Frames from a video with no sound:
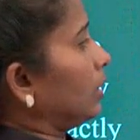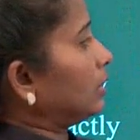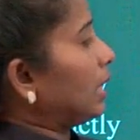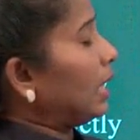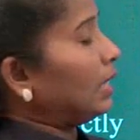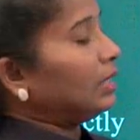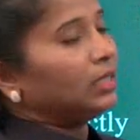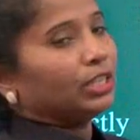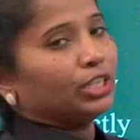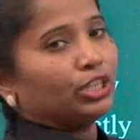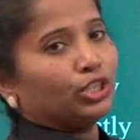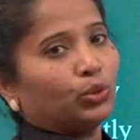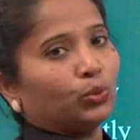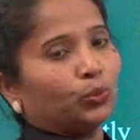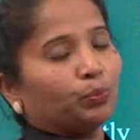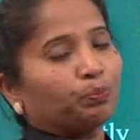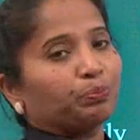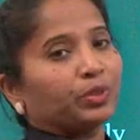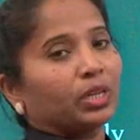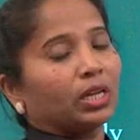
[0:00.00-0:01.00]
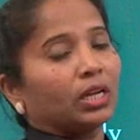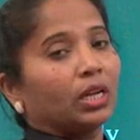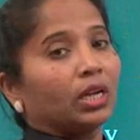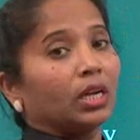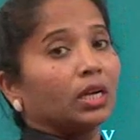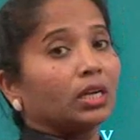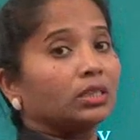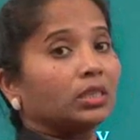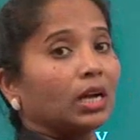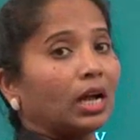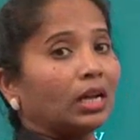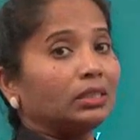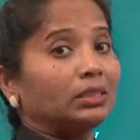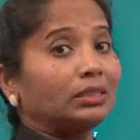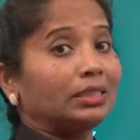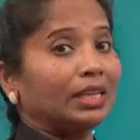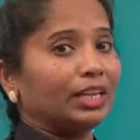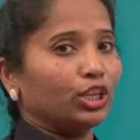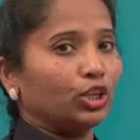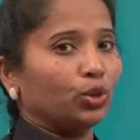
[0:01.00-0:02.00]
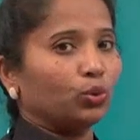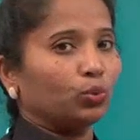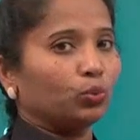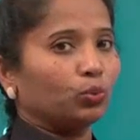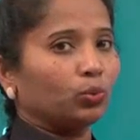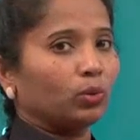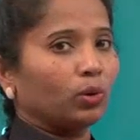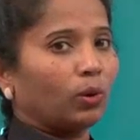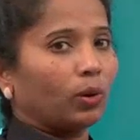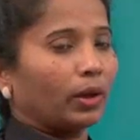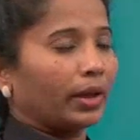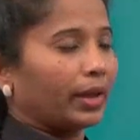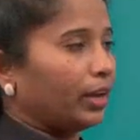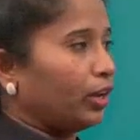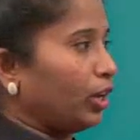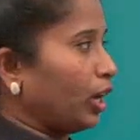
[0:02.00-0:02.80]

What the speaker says: Continue, continue, okay?